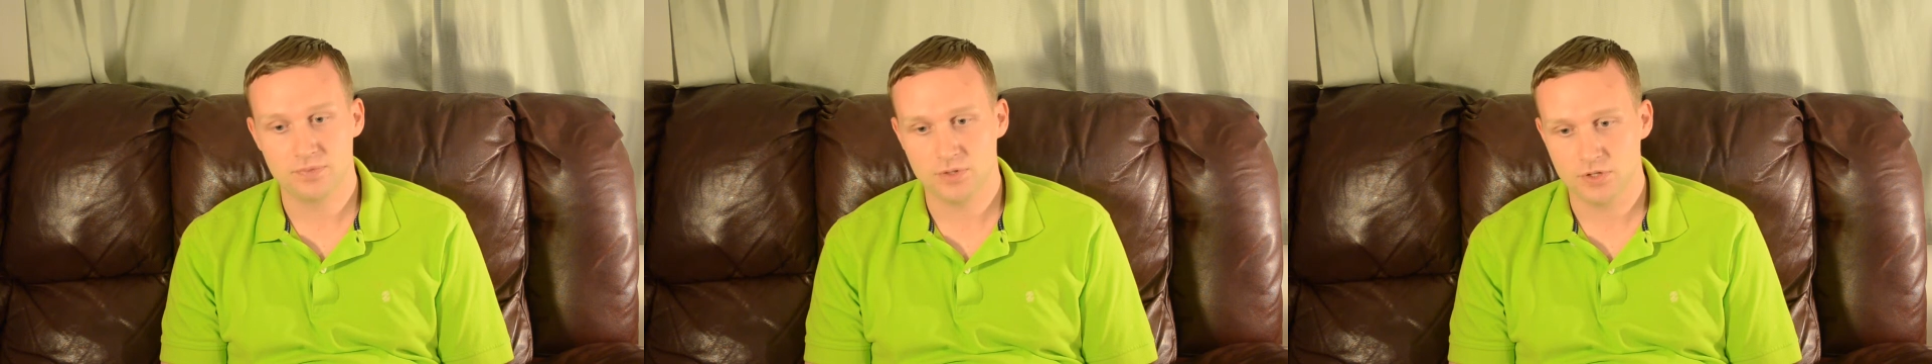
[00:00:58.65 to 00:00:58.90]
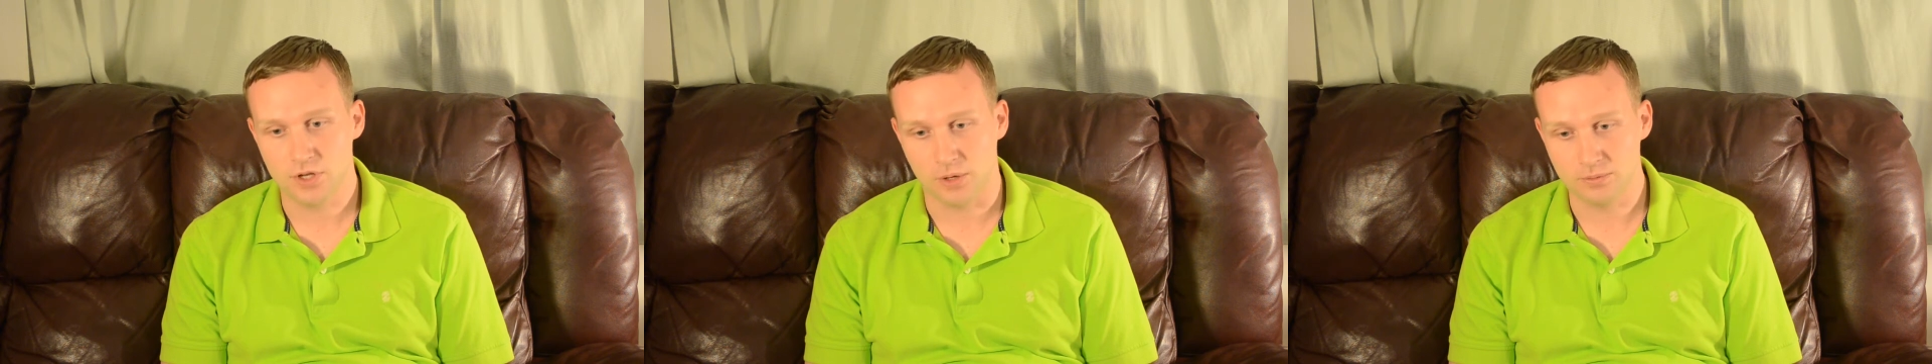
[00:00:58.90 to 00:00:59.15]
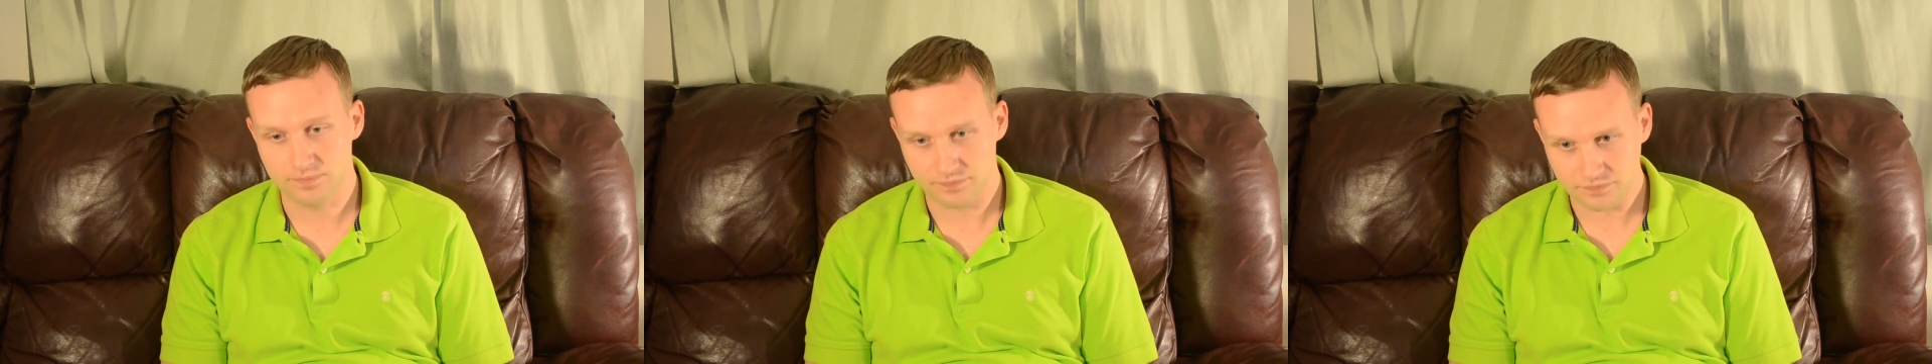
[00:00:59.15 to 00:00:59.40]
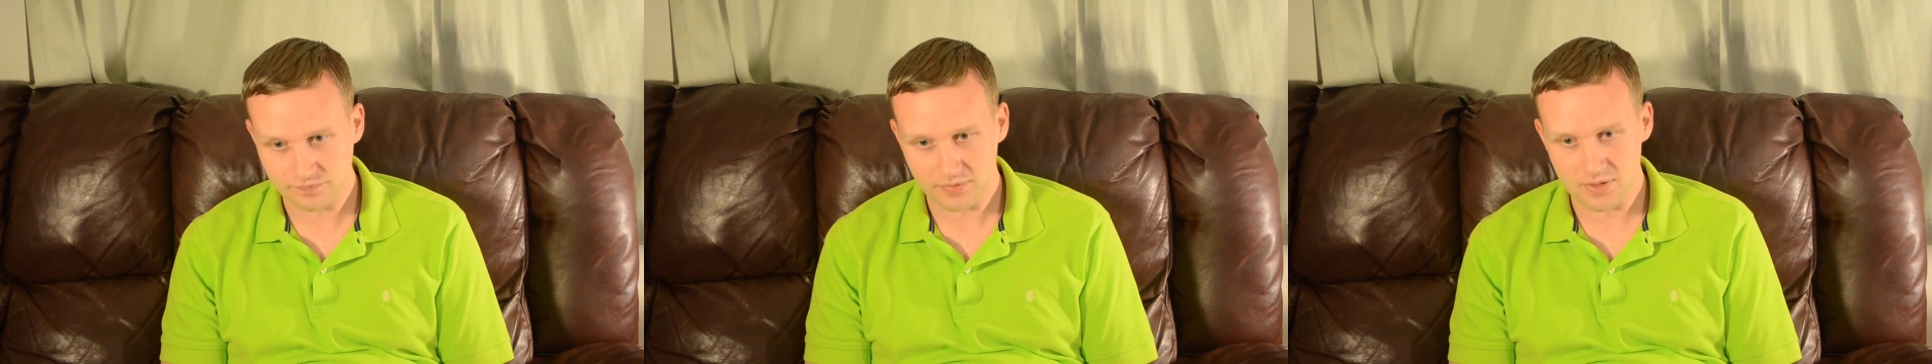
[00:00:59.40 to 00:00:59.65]
So,
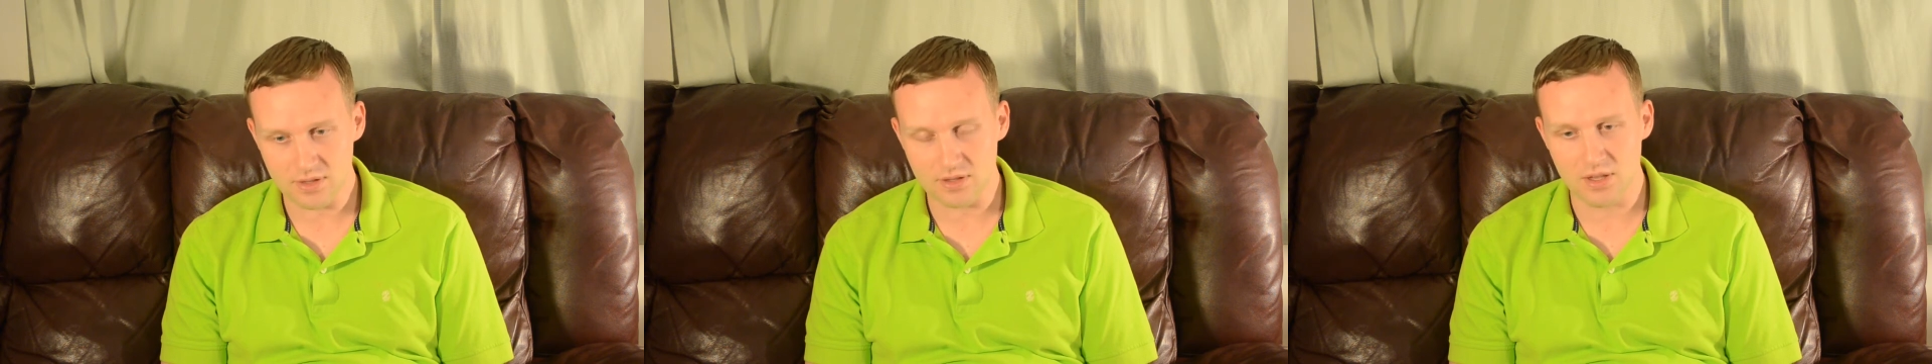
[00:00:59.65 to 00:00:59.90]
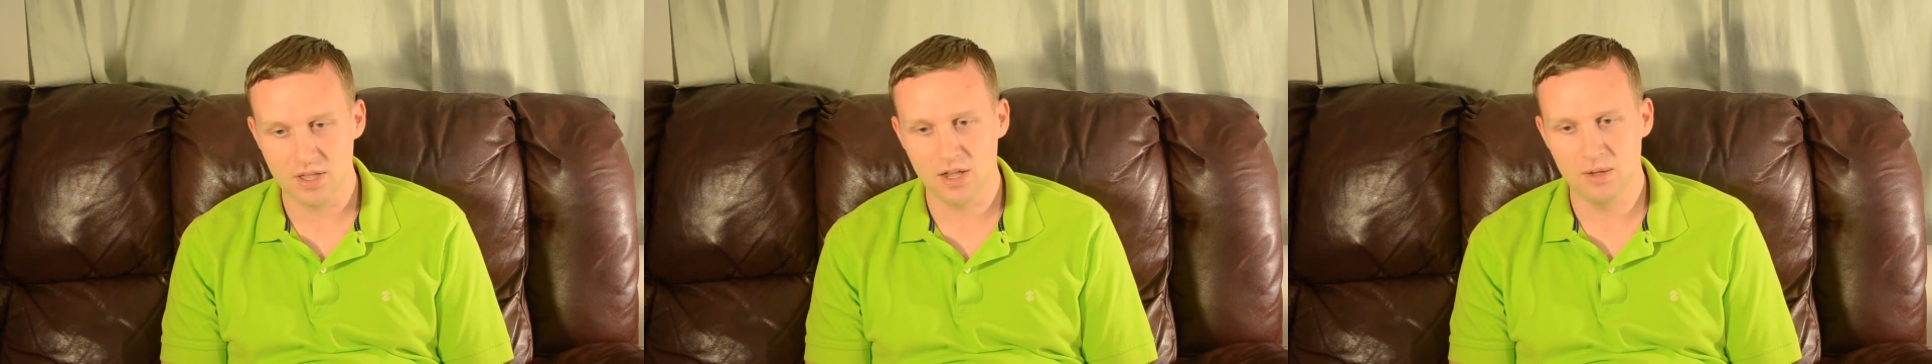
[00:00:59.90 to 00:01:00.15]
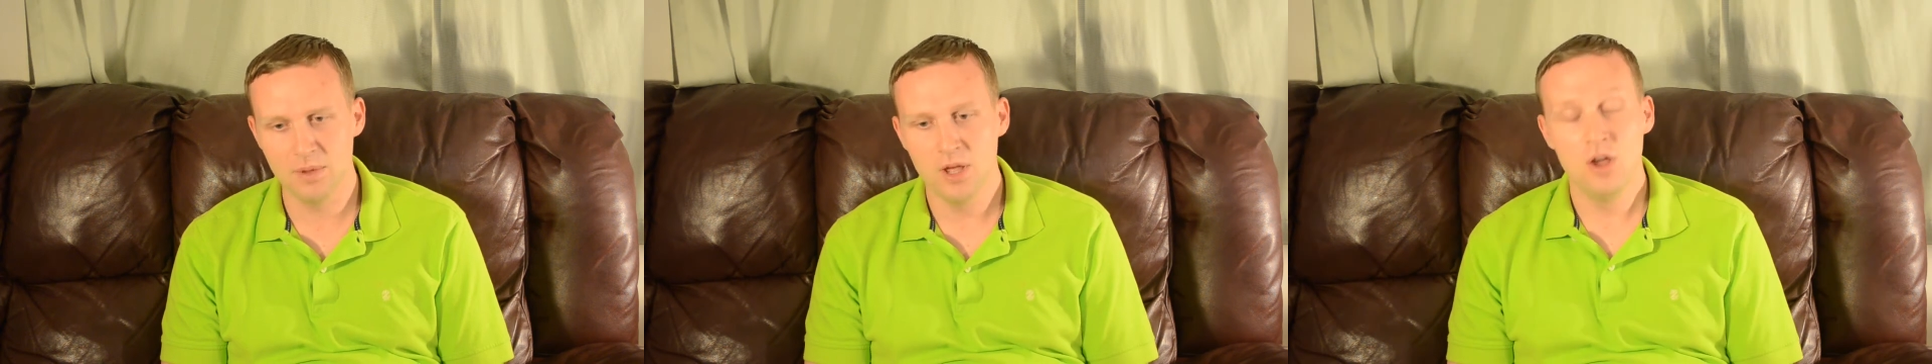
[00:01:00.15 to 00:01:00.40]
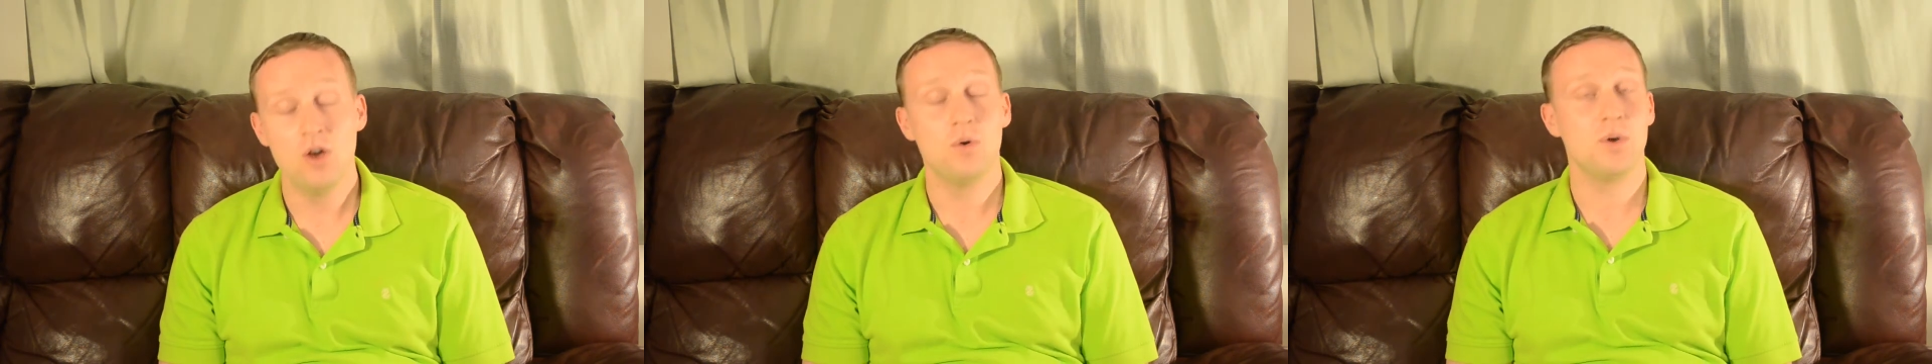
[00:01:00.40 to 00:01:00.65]

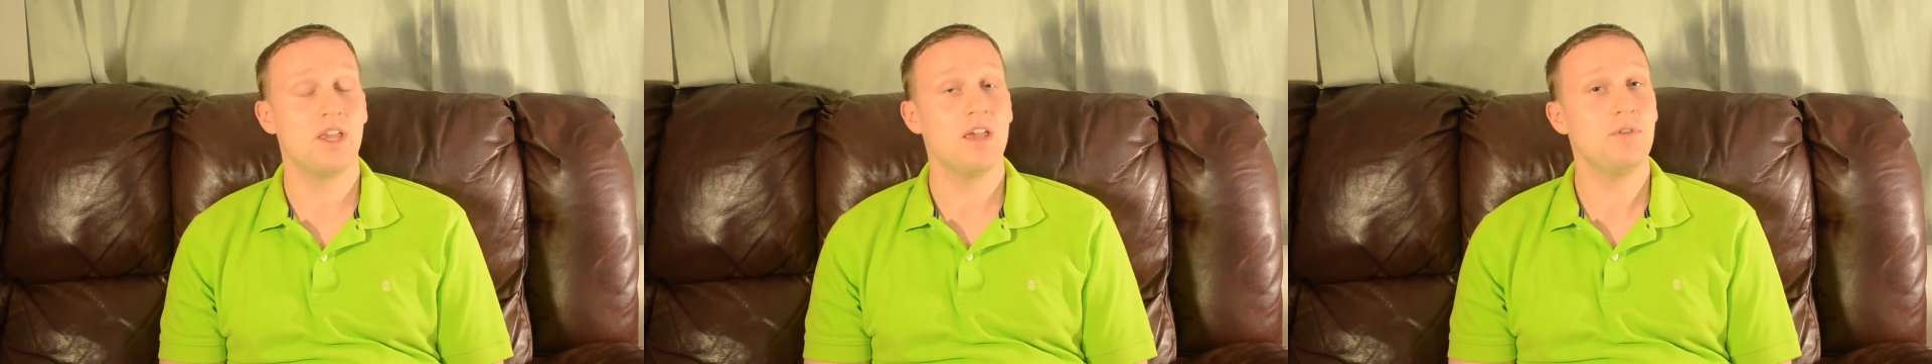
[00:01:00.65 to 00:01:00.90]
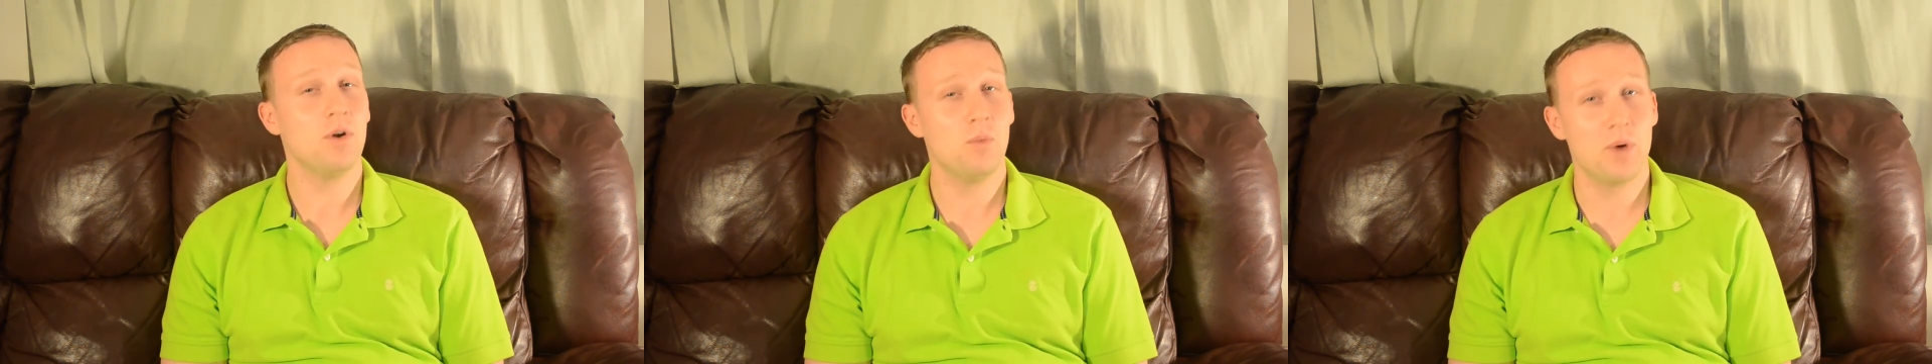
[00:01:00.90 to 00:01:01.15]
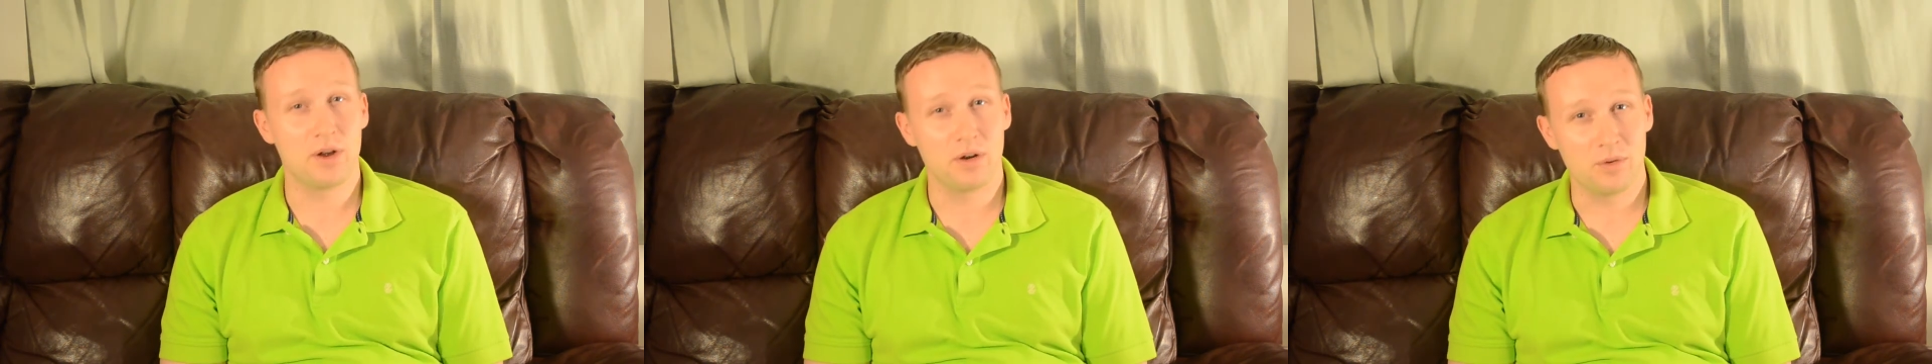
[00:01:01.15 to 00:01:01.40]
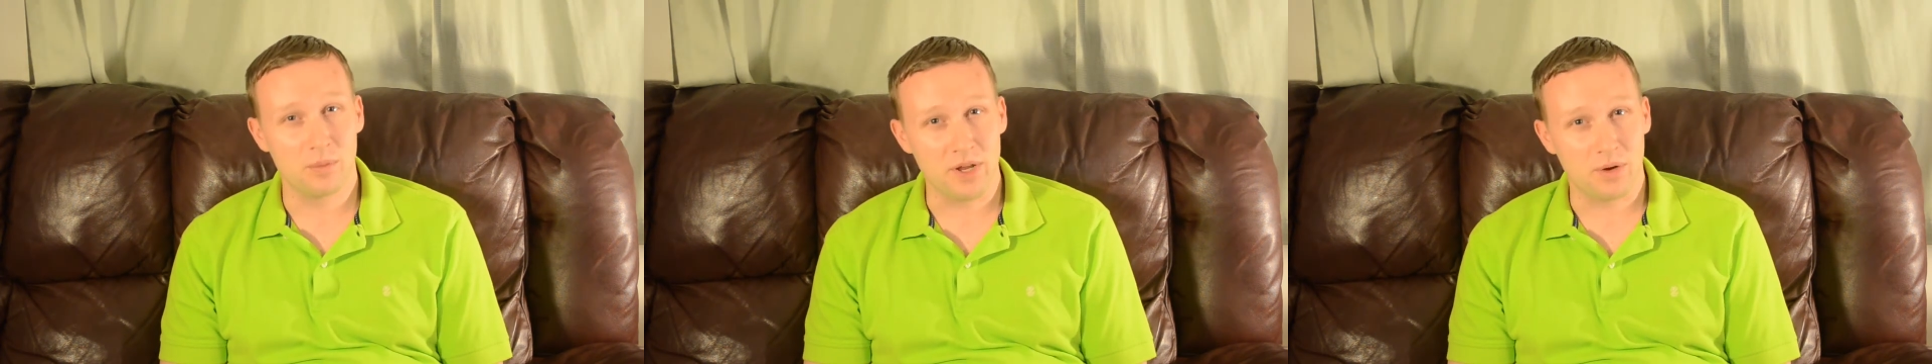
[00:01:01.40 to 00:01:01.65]
we gave you a winner
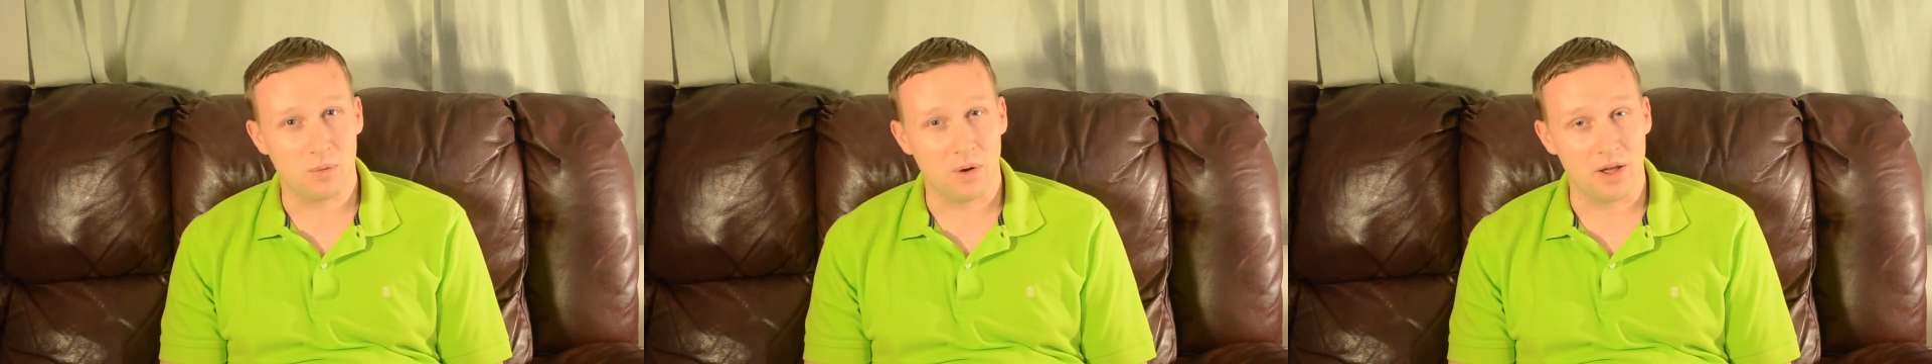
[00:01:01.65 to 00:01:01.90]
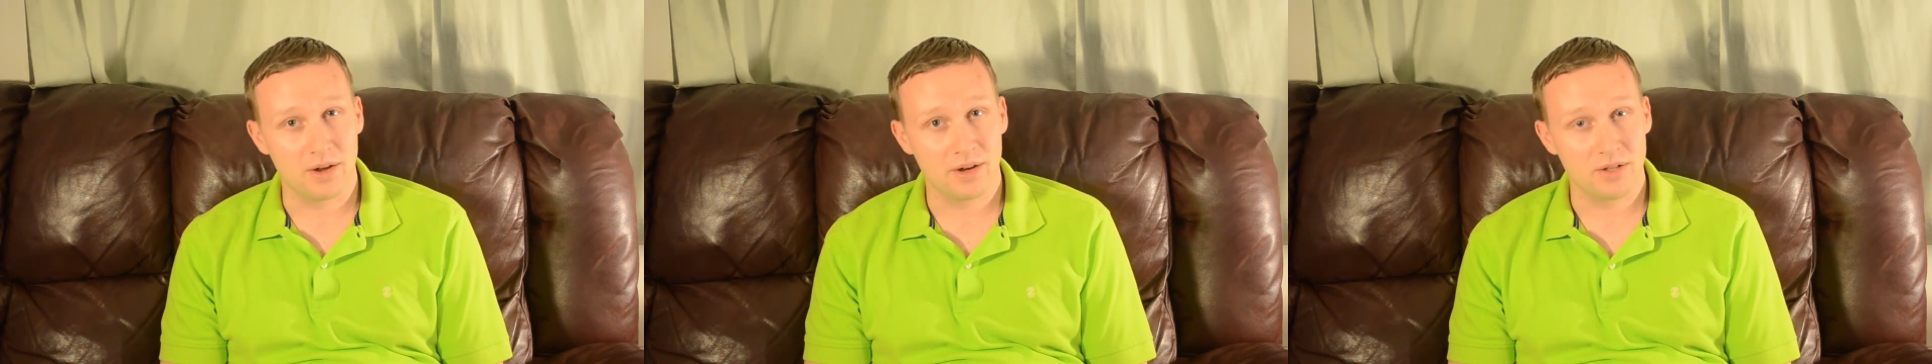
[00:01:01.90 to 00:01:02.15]
in week 1.